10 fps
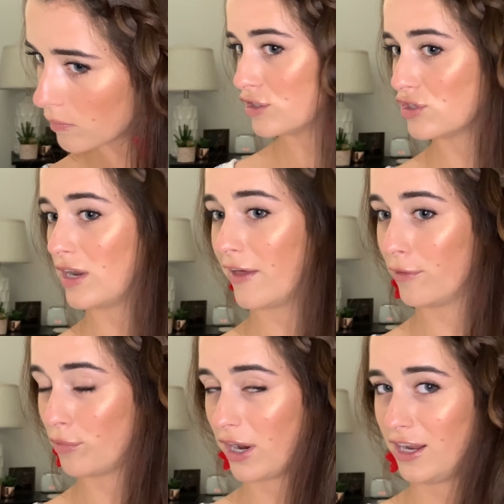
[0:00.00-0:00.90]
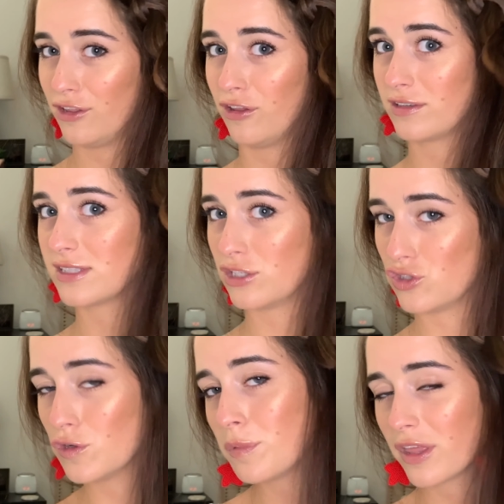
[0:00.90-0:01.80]
So now the braid looks
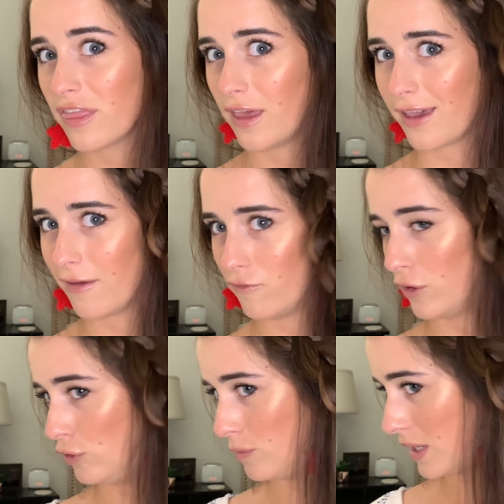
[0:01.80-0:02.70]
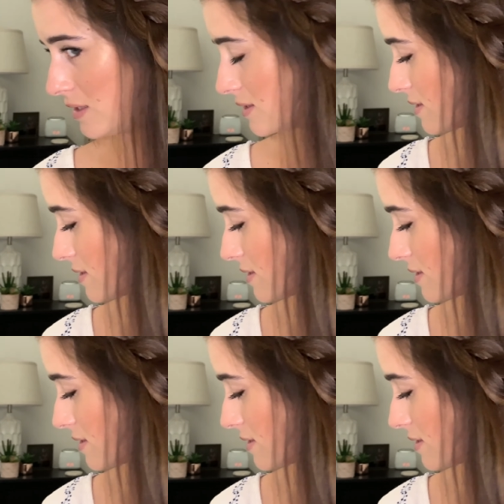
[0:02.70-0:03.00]
super thick and voluminous.